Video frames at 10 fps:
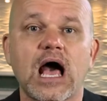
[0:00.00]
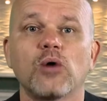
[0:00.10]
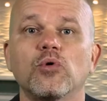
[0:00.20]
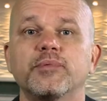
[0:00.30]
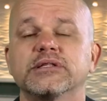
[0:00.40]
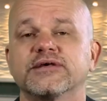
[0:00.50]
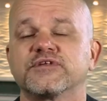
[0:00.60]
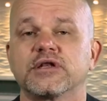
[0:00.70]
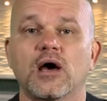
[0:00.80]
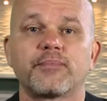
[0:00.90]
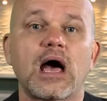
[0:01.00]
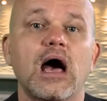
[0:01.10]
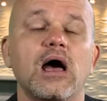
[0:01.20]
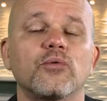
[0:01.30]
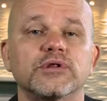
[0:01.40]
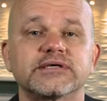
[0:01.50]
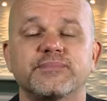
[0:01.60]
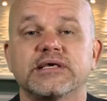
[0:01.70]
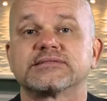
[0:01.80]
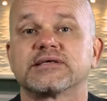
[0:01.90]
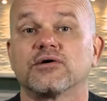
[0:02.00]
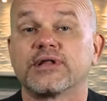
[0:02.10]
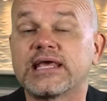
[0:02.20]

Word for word: I will be lifted up. I will be excelled.